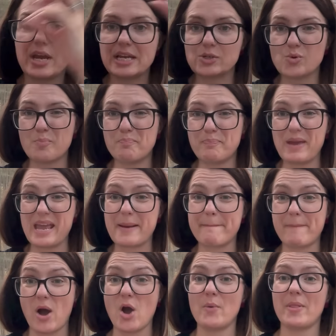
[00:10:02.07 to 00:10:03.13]
it into a big
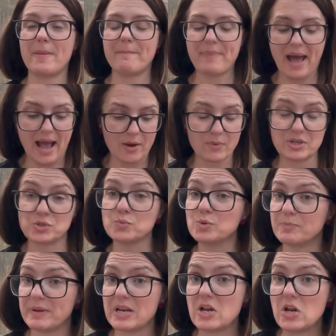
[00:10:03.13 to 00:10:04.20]
bow at the back, which
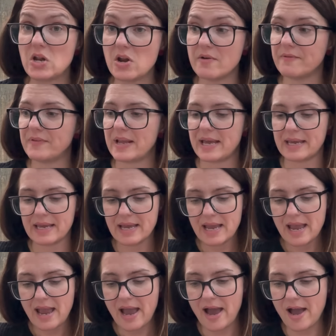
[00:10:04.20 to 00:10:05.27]
would be lovely
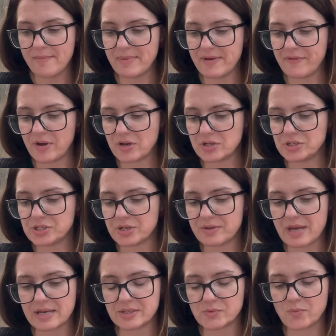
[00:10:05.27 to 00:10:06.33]
if I could do
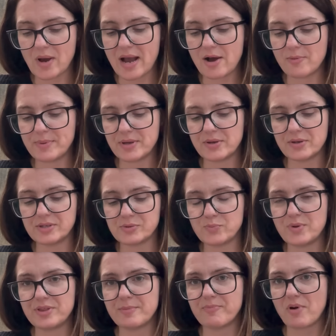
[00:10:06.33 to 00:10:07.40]
that as well, because
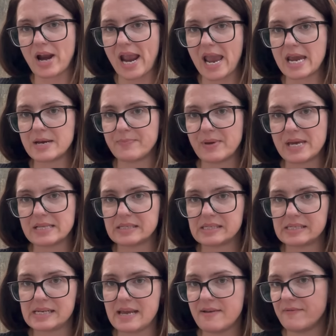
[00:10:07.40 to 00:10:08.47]
with the brocade being
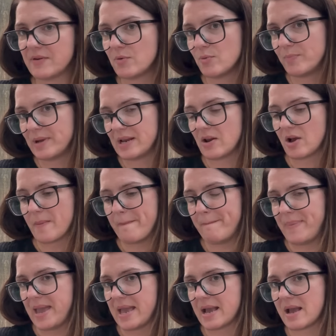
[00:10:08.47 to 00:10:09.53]
stiff, it will be like a
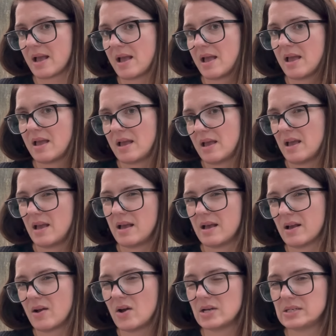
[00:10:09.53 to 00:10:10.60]
big
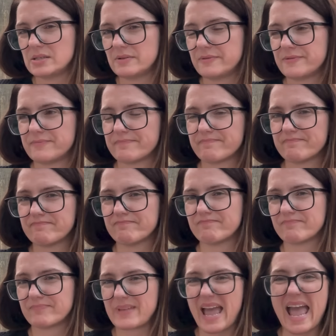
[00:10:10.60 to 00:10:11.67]
kind of
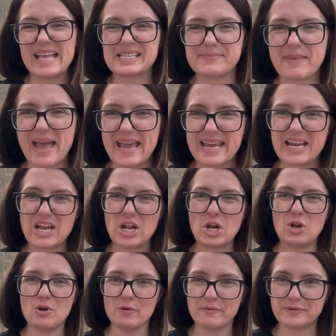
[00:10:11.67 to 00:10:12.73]
Esme
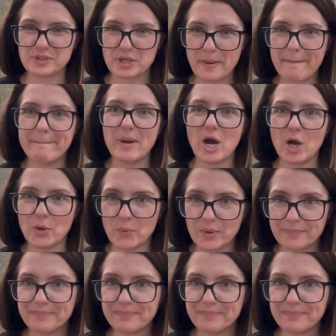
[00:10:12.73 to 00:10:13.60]
loved bow.